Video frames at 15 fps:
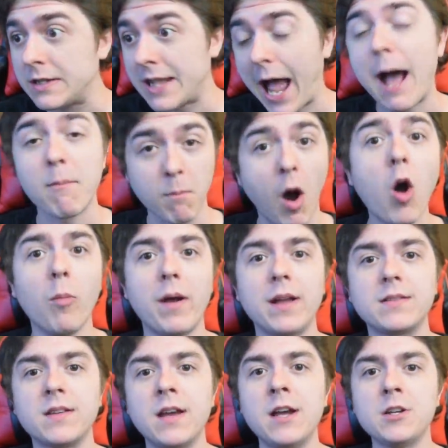that
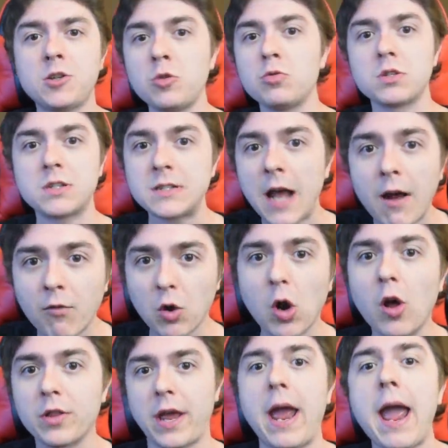moment to sever
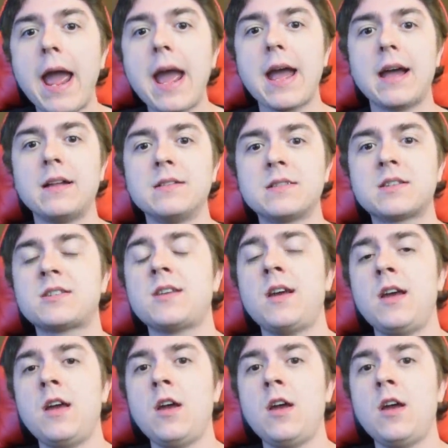all the hands,